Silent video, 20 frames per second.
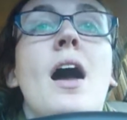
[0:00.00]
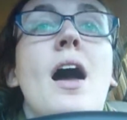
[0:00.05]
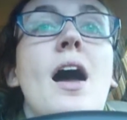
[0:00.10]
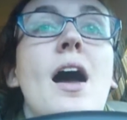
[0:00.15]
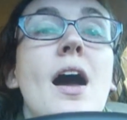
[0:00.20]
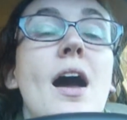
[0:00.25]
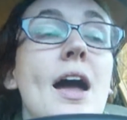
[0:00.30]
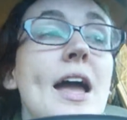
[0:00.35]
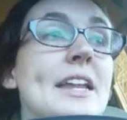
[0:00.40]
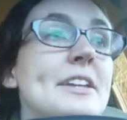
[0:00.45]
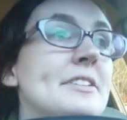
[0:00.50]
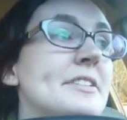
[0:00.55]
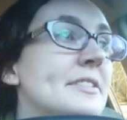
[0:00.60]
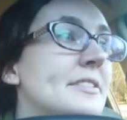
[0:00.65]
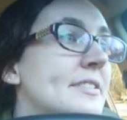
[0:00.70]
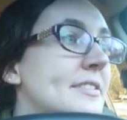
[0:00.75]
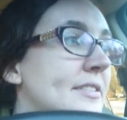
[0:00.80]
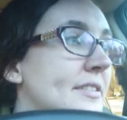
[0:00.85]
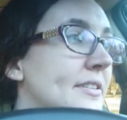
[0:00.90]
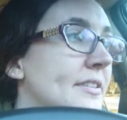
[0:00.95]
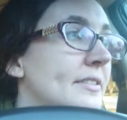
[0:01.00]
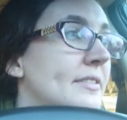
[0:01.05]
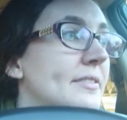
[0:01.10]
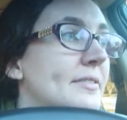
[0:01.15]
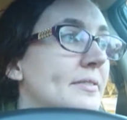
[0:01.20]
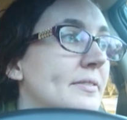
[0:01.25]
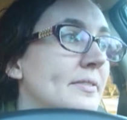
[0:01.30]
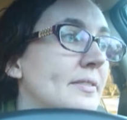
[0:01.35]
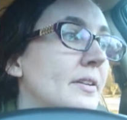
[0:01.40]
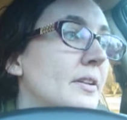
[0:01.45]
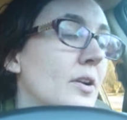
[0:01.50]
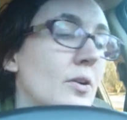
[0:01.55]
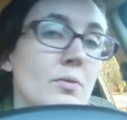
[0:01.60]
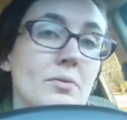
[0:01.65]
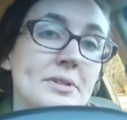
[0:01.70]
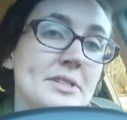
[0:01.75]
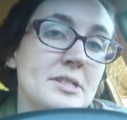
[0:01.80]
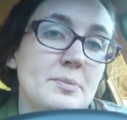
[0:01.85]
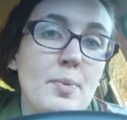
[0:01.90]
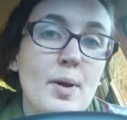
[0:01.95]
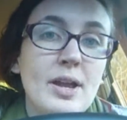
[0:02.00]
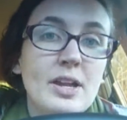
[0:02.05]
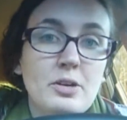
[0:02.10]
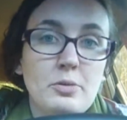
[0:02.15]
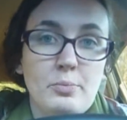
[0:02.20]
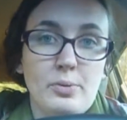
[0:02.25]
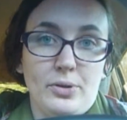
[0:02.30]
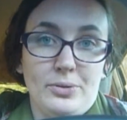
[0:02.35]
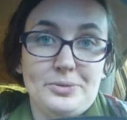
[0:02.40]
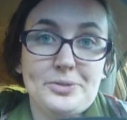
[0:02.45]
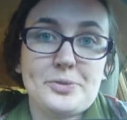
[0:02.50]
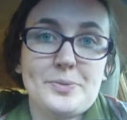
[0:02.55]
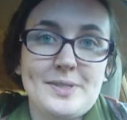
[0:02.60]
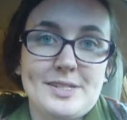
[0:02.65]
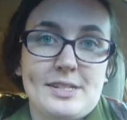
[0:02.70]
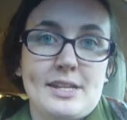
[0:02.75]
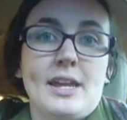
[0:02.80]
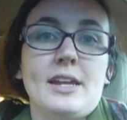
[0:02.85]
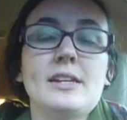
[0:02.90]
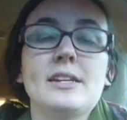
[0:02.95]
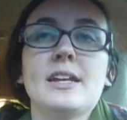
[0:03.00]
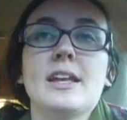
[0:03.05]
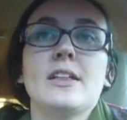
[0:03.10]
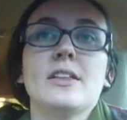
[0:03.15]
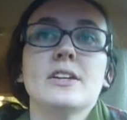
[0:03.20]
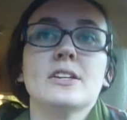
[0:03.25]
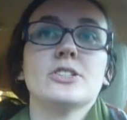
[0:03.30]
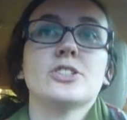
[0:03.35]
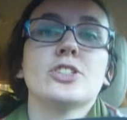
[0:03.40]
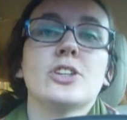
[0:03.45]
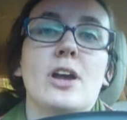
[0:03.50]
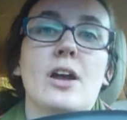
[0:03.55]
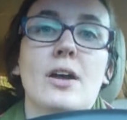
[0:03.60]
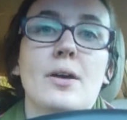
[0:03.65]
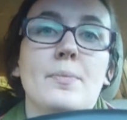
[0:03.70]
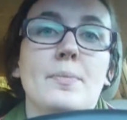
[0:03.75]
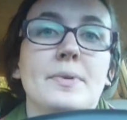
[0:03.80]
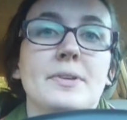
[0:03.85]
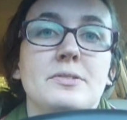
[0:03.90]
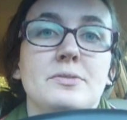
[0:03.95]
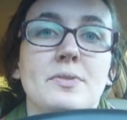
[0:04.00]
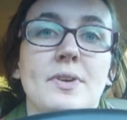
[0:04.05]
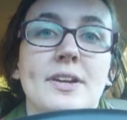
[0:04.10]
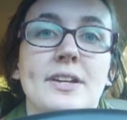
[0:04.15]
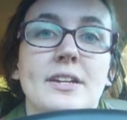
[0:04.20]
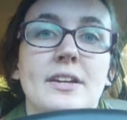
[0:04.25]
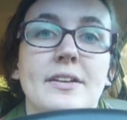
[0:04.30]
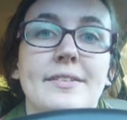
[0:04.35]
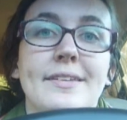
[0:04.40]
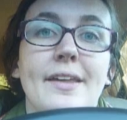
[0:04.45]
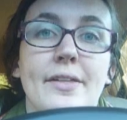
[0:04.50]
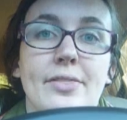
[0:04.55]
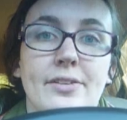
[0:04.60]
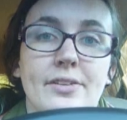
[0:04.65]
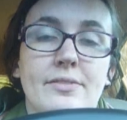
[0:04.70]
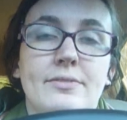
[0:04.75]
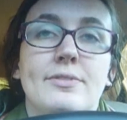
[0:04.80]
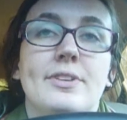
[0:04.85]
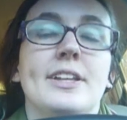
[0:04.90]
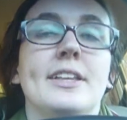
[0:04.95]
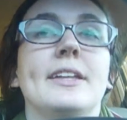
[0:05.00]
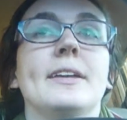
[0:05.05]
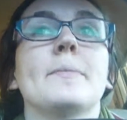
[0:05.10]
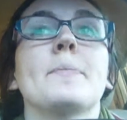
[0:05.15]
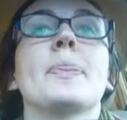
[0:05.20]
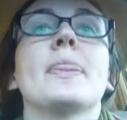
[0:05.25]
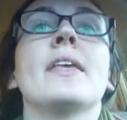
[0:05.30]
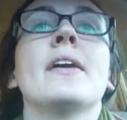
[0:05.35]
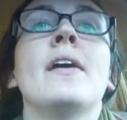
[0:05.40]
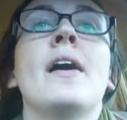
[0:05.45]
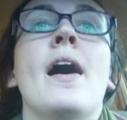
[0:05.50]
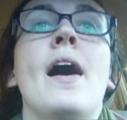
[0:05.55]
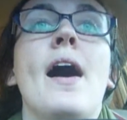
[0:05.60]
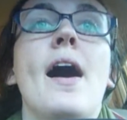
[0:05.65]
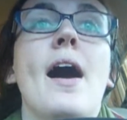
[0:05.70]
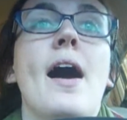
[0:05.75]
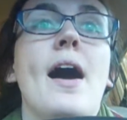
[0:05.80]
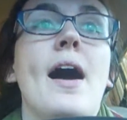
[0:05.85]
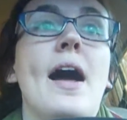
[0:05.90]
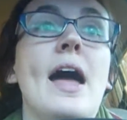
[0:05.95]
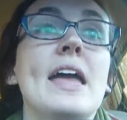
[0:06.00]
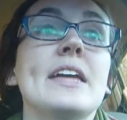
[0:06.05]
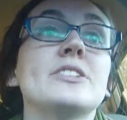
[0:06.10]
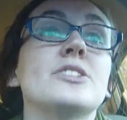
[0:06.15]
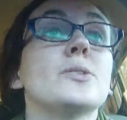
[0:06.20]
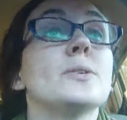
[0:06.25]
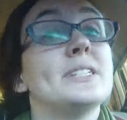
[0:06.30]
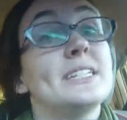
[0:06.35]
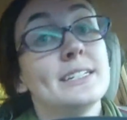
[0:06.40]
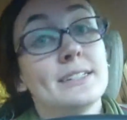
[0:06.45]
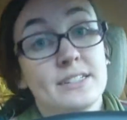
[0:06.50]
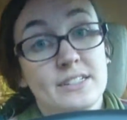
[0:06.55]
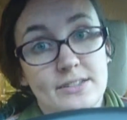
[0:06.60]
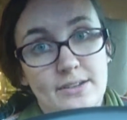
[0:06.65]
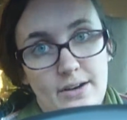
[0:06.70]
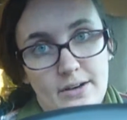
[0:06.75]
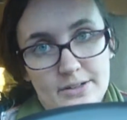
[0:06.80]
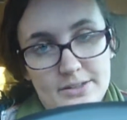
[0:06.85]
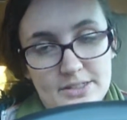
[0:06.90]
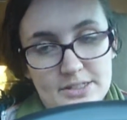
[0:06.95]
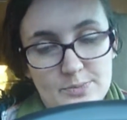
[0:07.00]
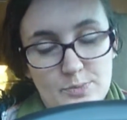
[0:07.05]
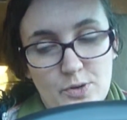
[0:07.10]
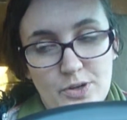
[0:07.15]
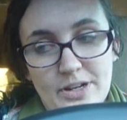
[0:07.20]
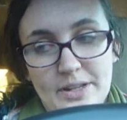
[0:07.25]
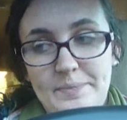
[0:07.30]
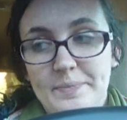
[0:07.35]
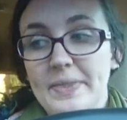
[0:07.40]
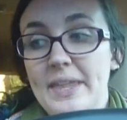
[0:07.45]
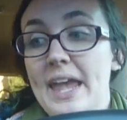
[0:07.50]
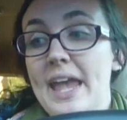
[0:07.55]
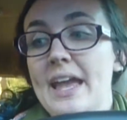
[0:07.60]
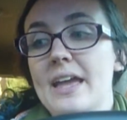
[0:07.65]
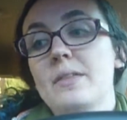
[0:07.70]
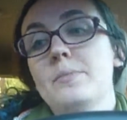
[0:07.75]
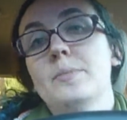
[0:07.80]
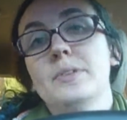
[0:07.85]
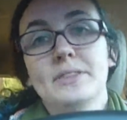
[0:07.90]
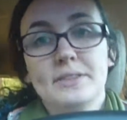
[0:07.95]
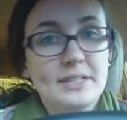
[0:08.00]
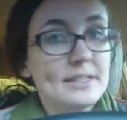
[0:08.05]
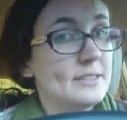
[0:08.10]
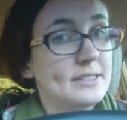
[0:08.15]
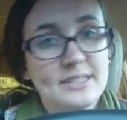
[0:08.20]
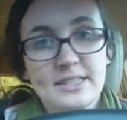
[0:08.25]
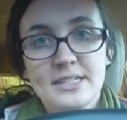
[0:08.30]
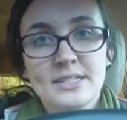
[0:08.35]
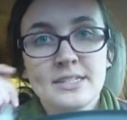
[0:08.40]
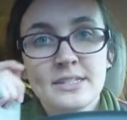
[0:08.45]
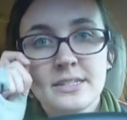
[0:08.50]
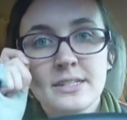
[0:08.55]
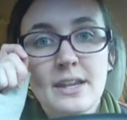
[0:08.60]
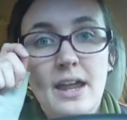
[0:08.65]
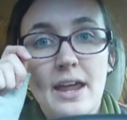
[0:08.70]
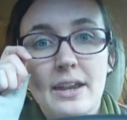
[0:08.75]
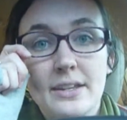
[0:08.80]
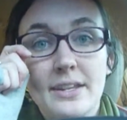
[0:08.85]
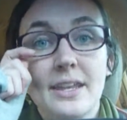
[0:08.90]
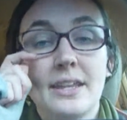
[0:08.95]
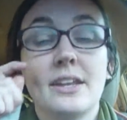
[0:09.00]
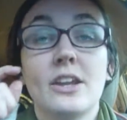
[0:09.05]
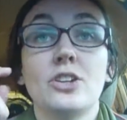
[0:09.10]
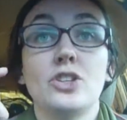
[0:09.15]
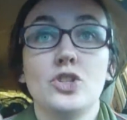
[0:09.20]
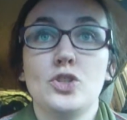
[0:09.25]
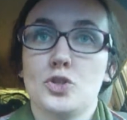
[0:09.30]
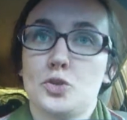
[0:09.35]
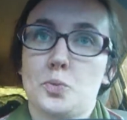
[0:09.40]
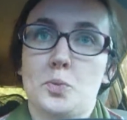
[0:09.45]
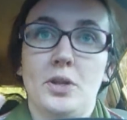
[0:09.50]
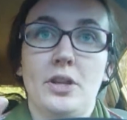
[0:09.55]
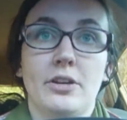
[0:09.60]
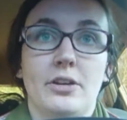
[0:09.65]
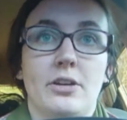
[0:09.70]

Uh, and it's you know, it's a bucket of bolts, we say in English. Um, it's running on nothing, really. Uh, and so it didn't start this morning. And But th- this is not an unusual